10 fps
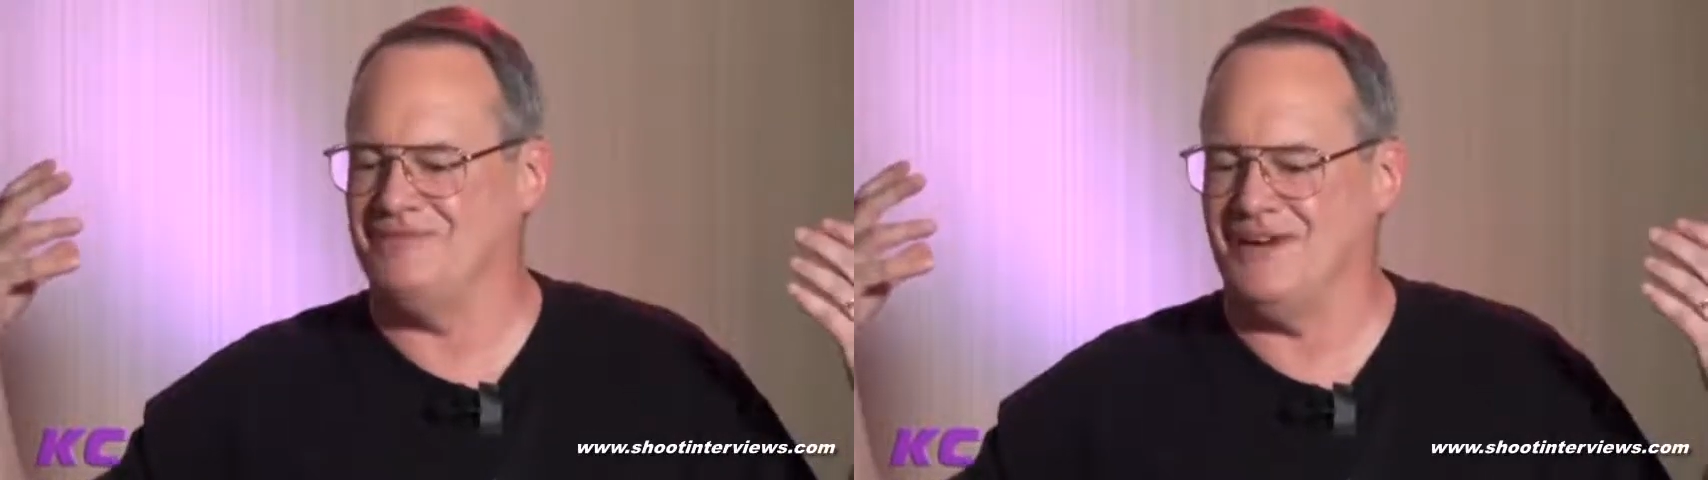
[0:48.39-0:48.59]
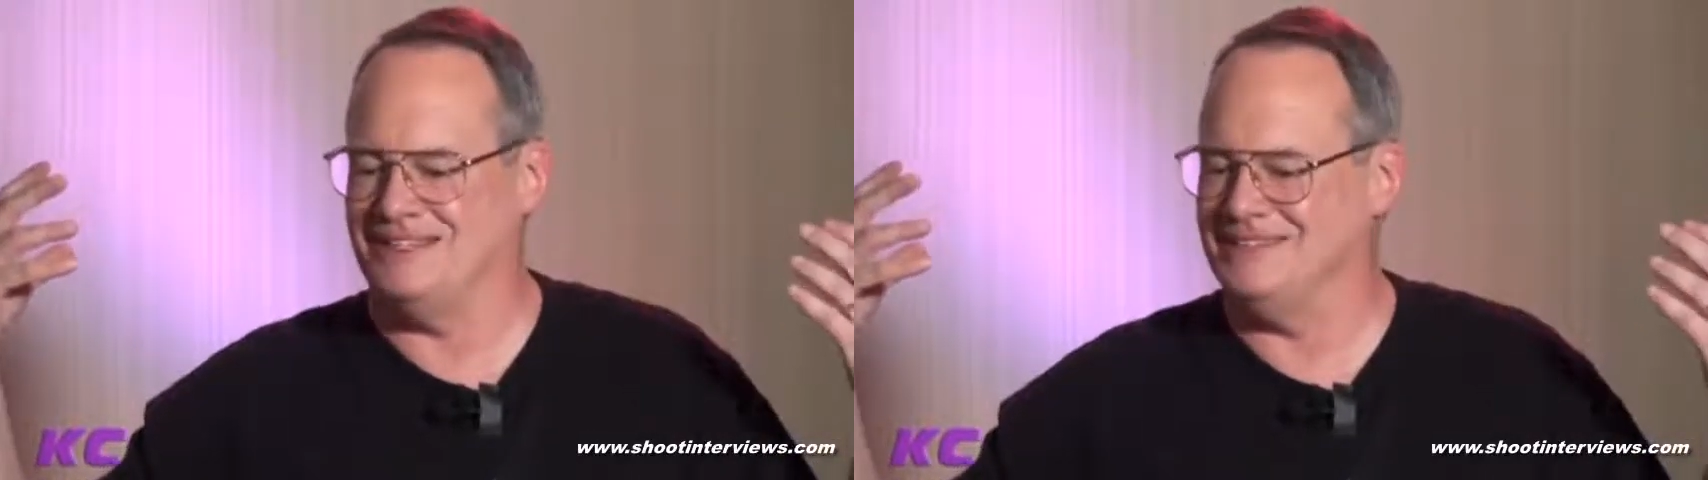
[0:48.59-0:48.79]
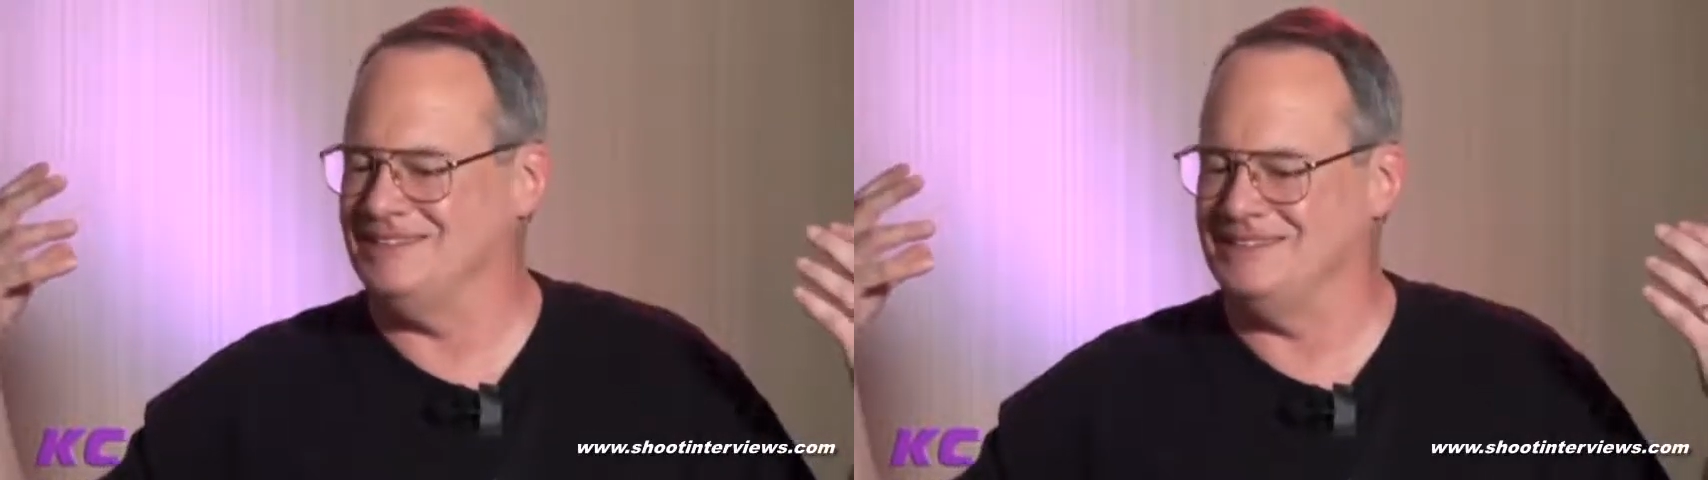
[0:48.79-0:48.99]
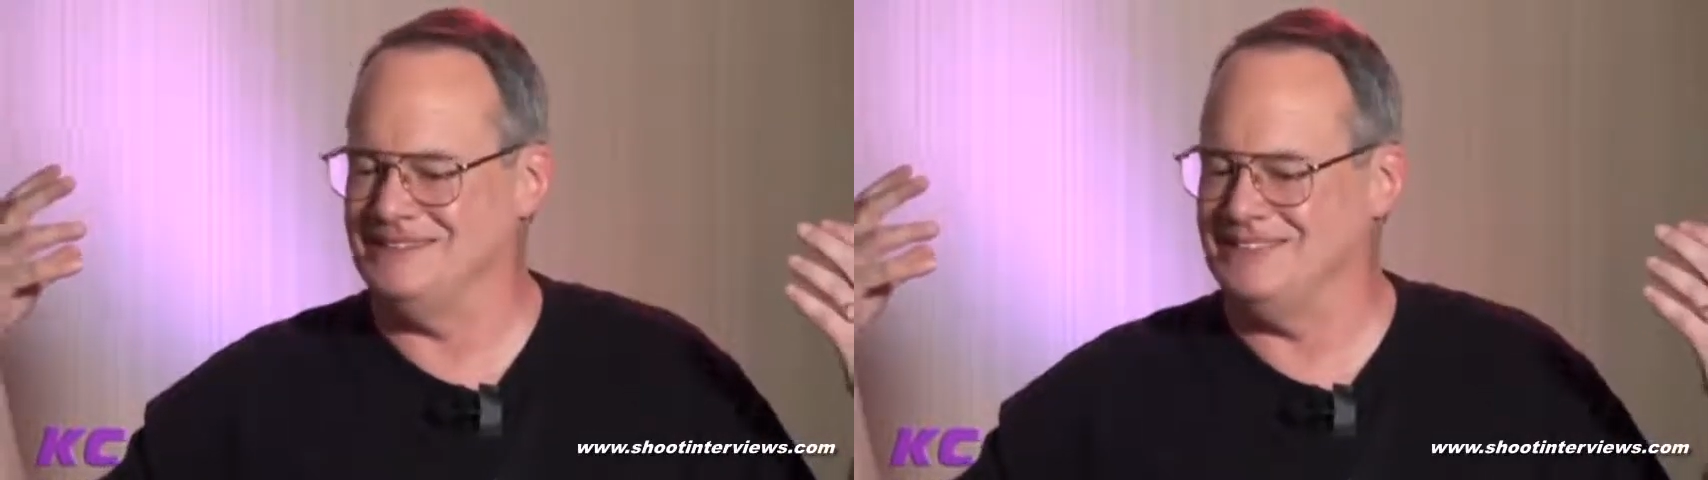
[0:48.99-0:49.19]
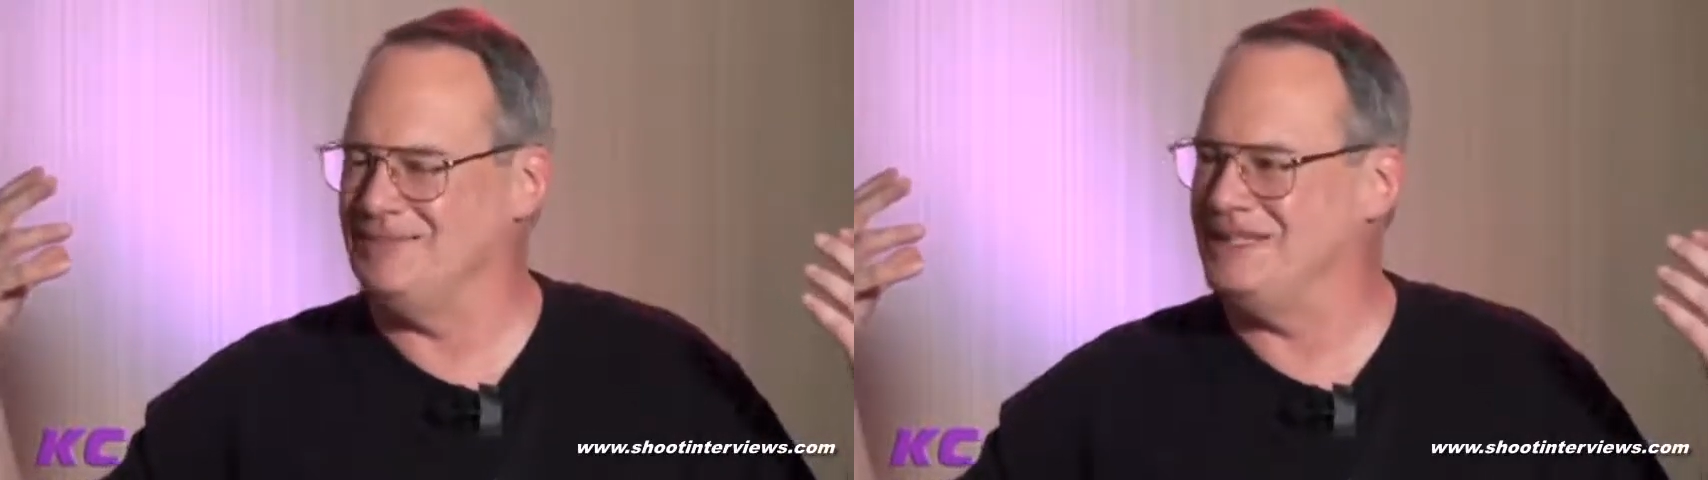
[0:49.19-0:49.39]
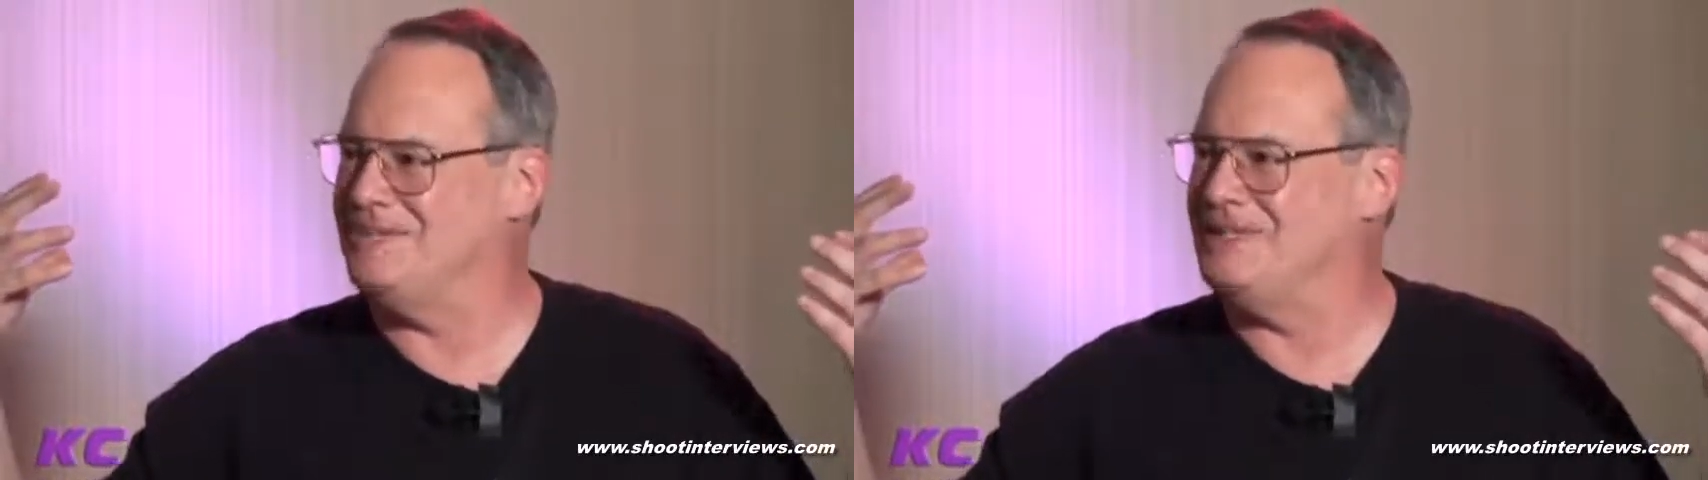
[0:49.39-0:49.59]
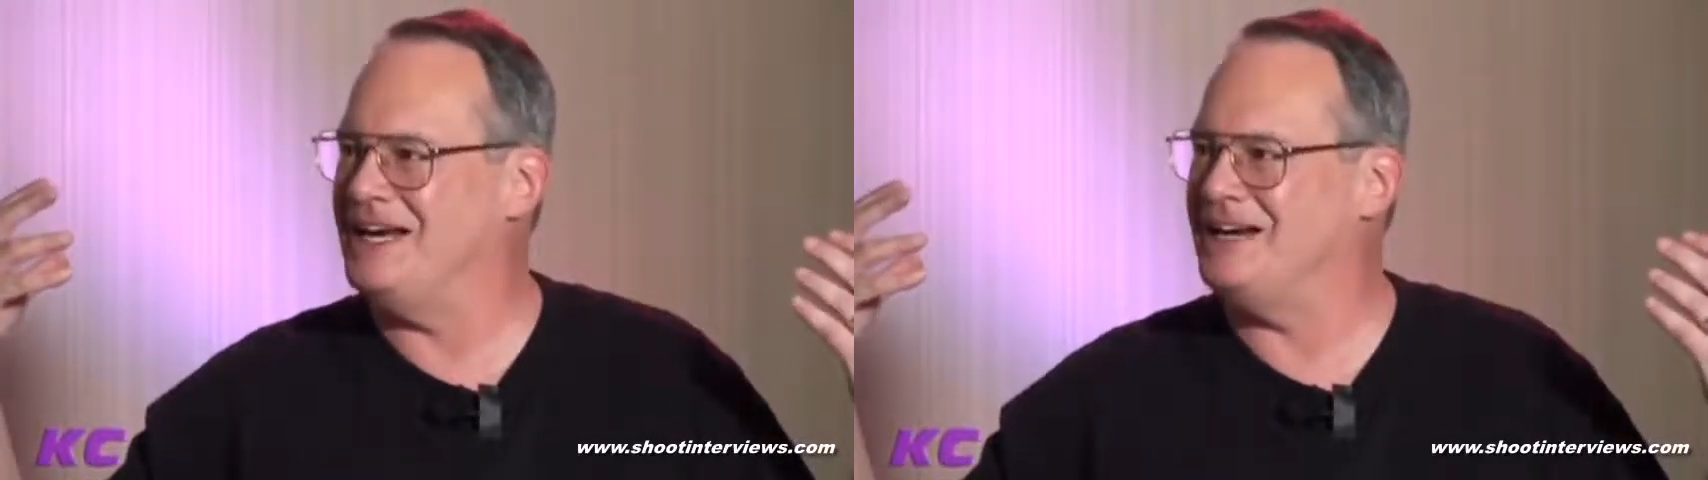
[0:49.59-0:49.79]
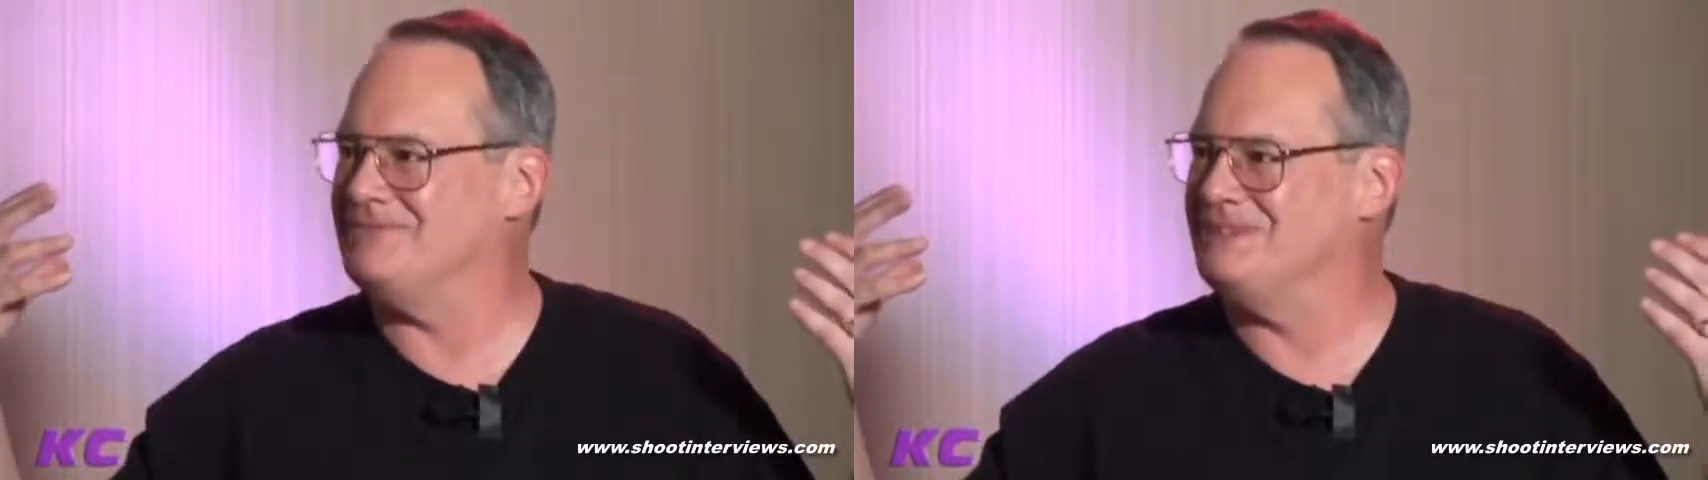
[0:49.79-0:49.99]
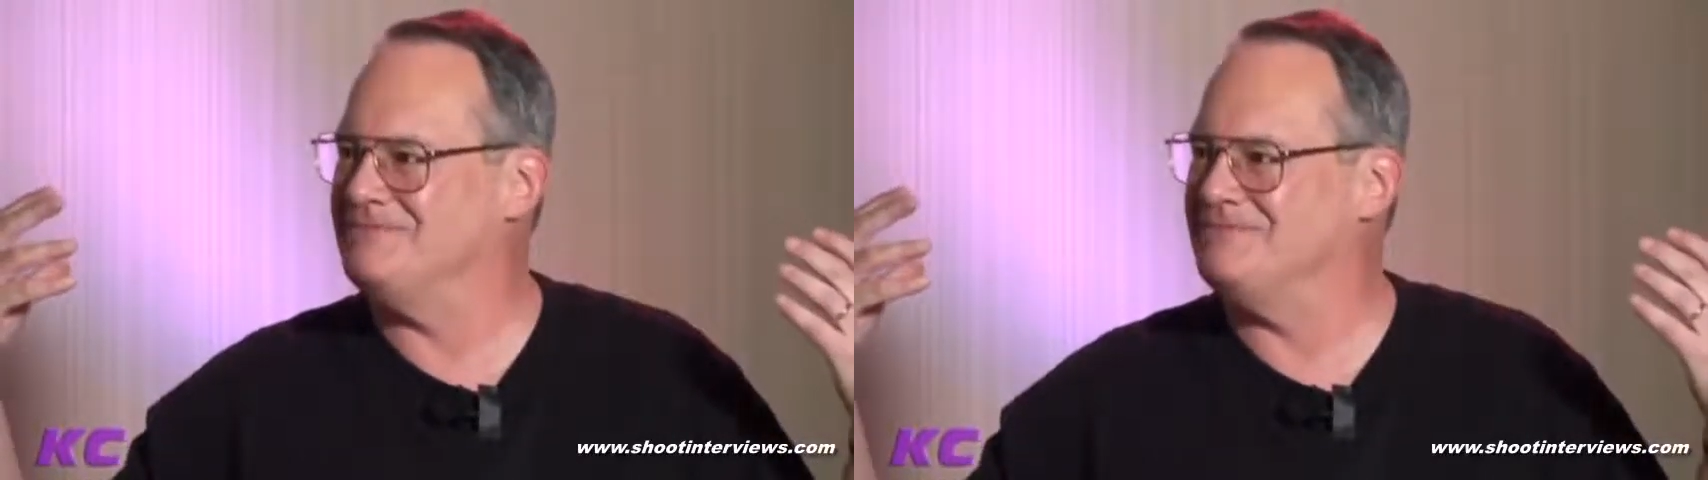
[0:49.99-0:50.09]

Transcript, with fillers: fucking WWF.